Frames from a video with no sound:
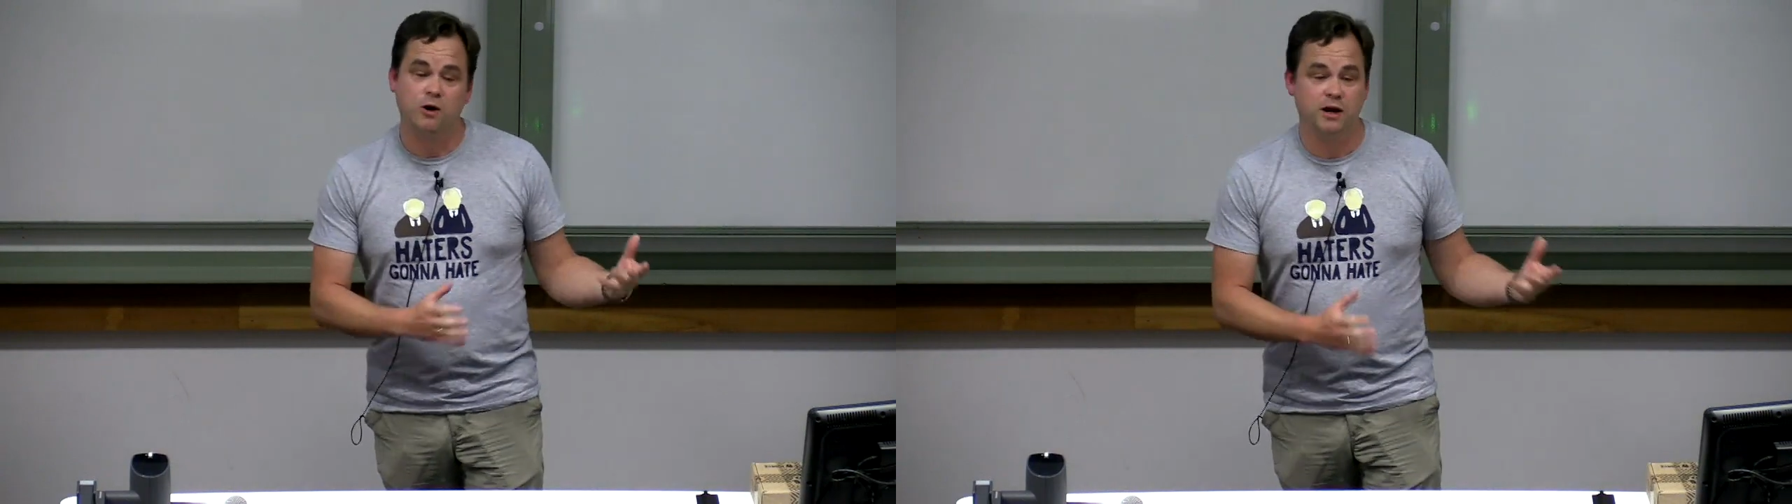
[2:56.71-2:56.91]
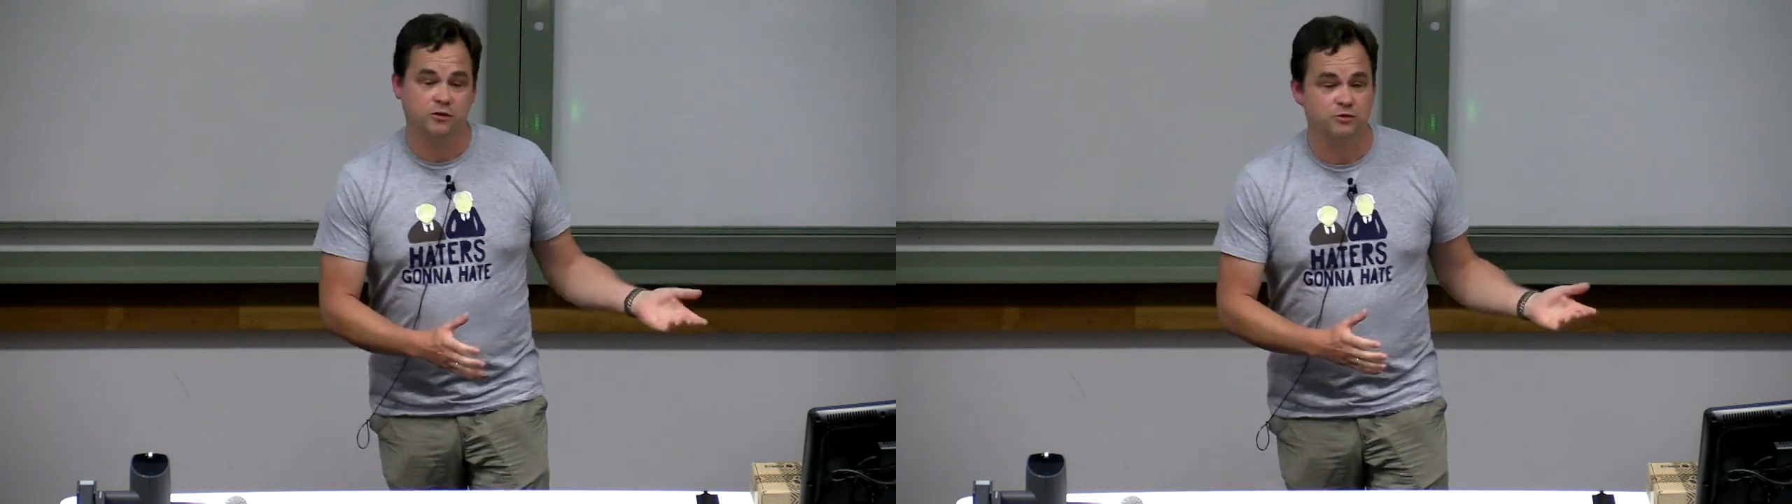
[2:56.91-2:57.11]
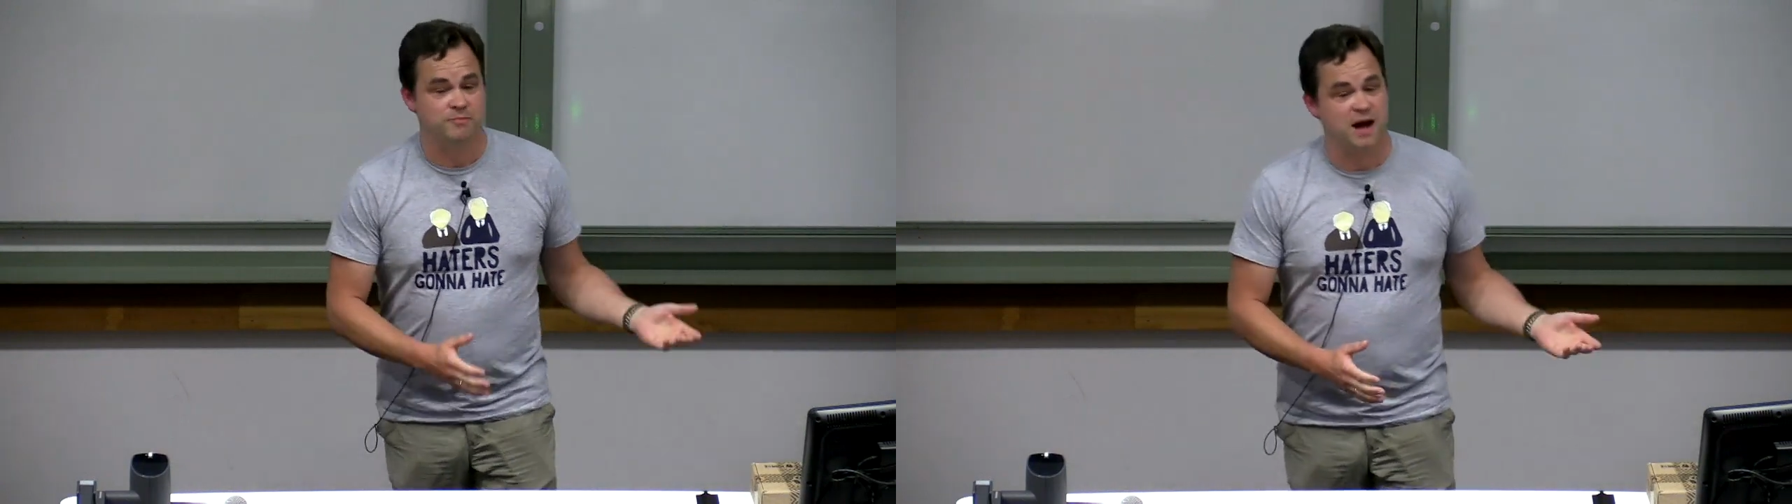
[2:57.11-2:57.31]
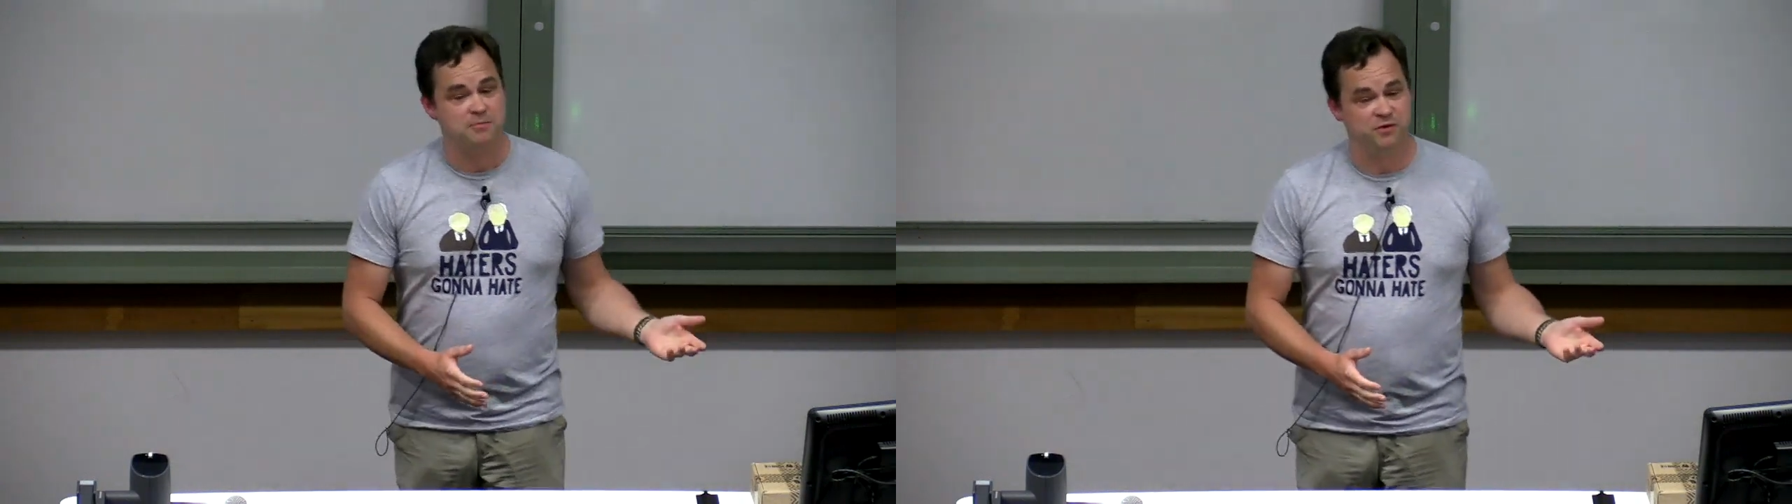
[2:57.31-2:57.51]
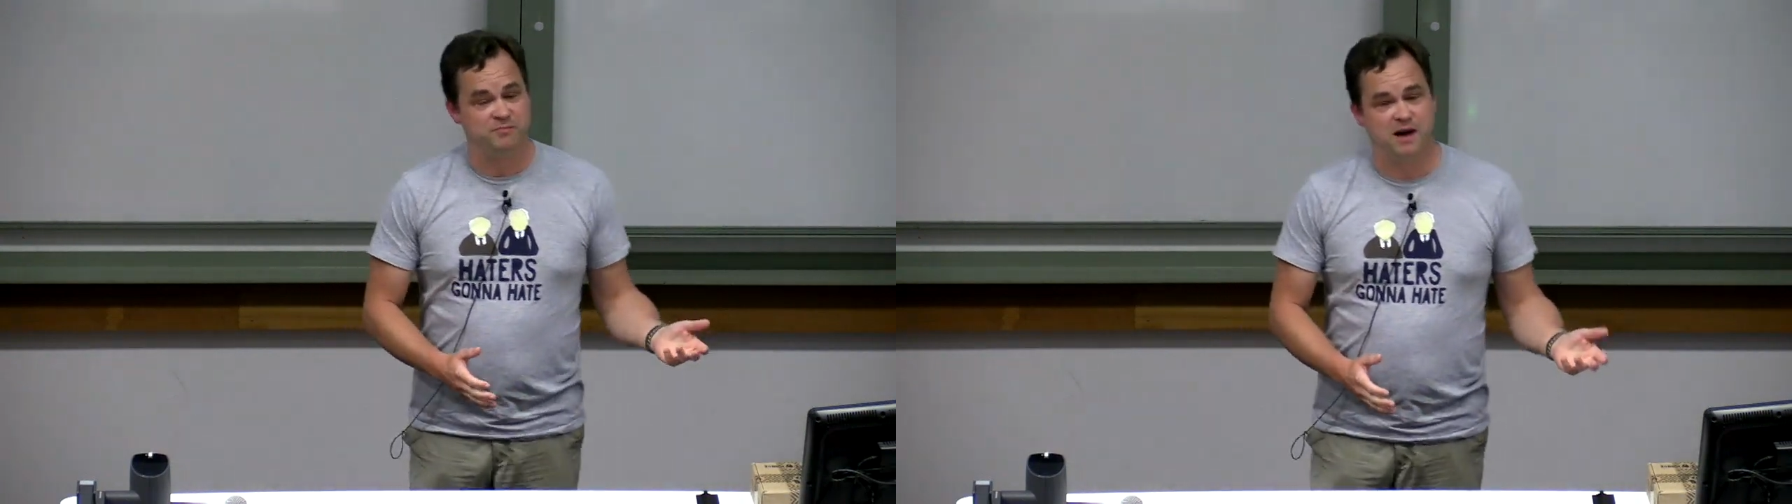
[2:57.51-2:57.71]
quite a good
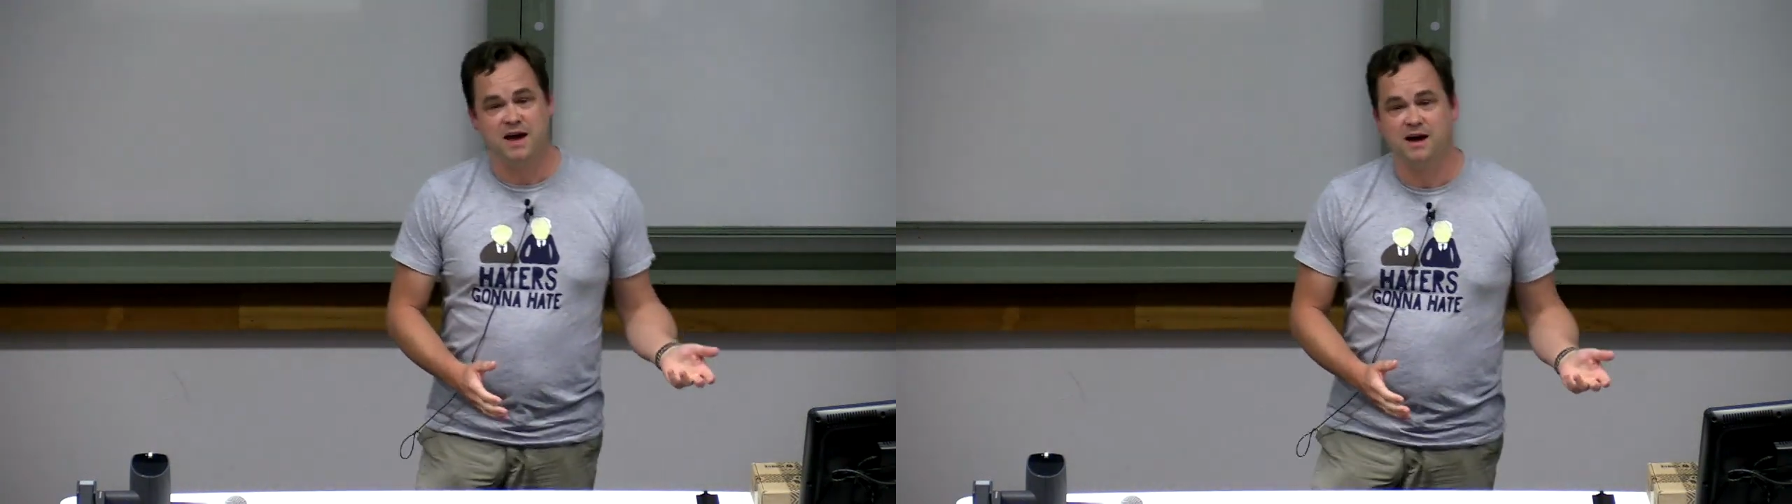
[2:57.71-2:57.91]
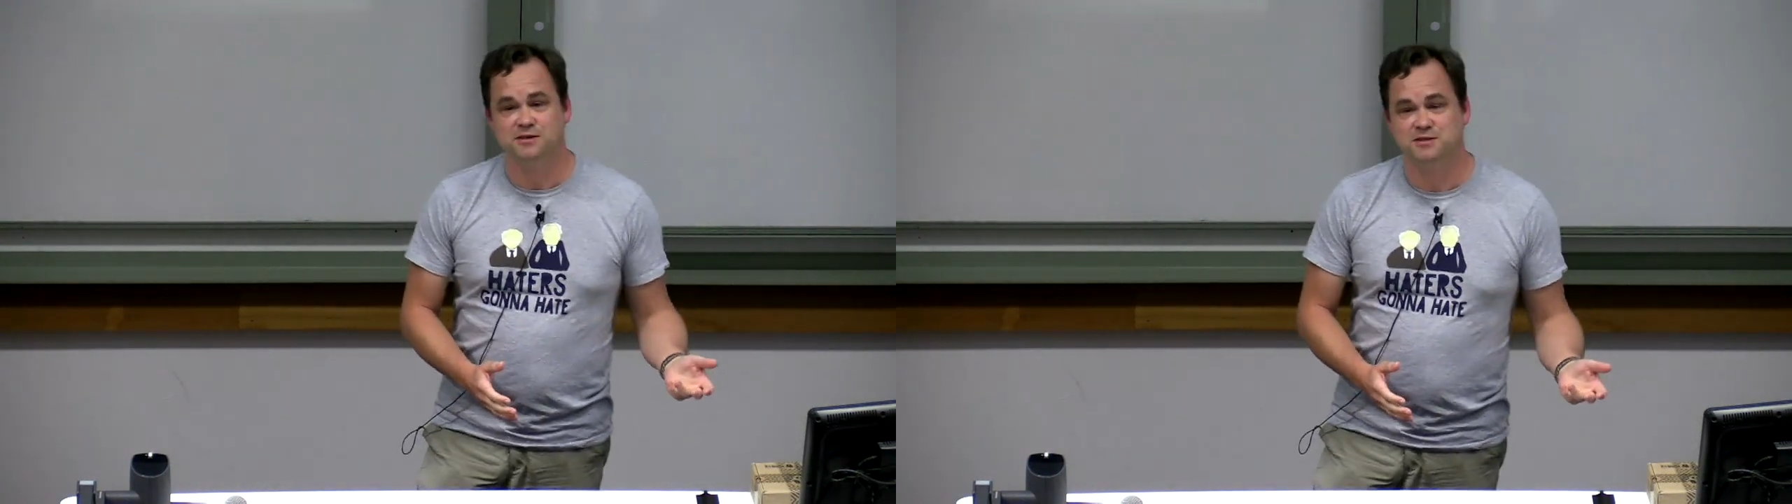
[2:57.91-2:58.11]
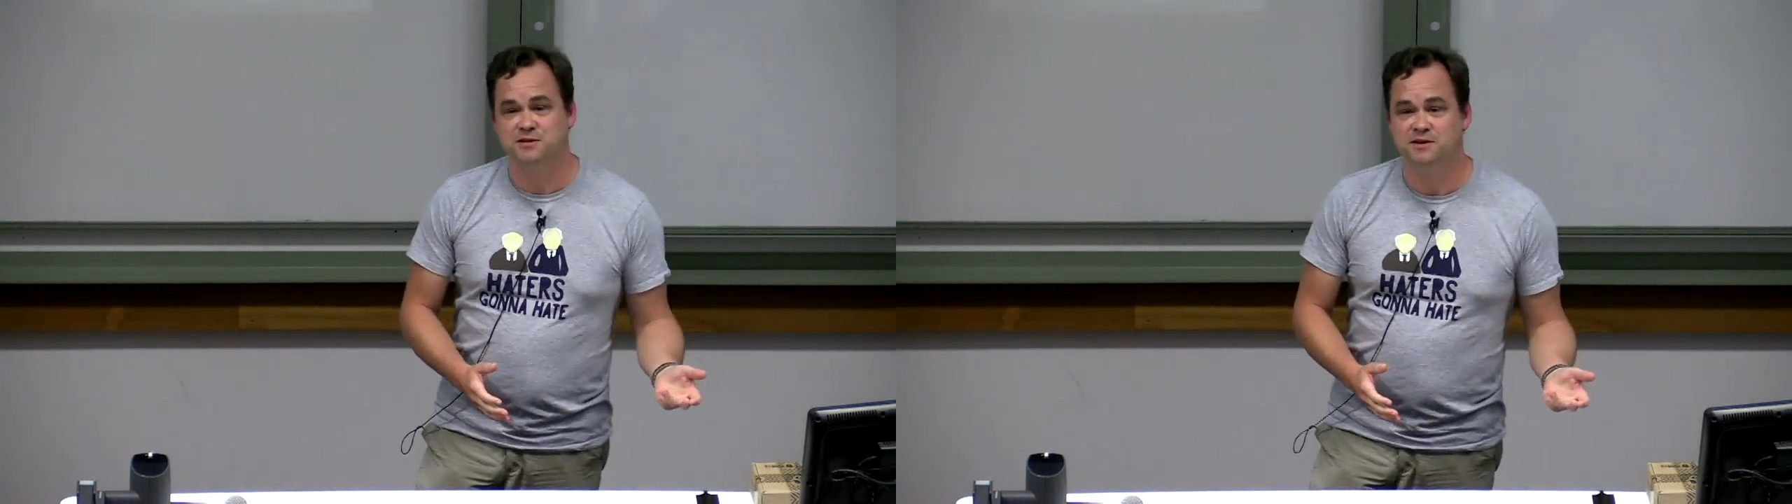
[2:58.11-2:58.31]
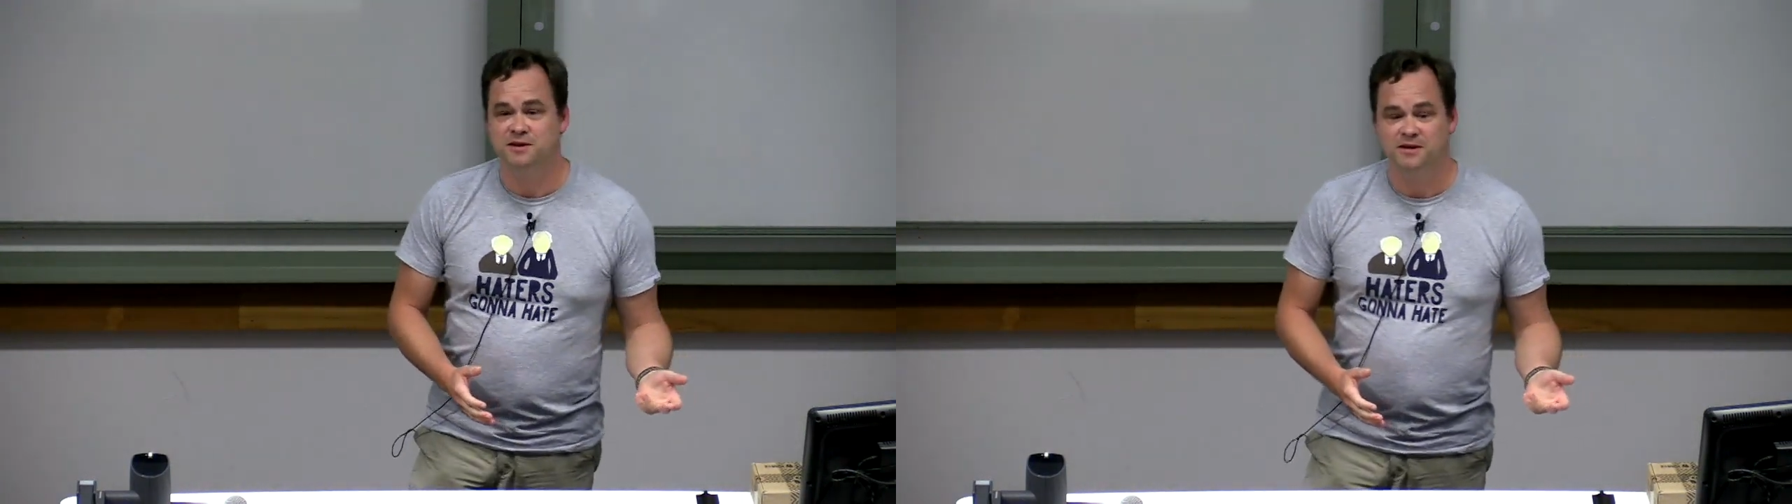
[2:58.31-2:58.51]
map of my house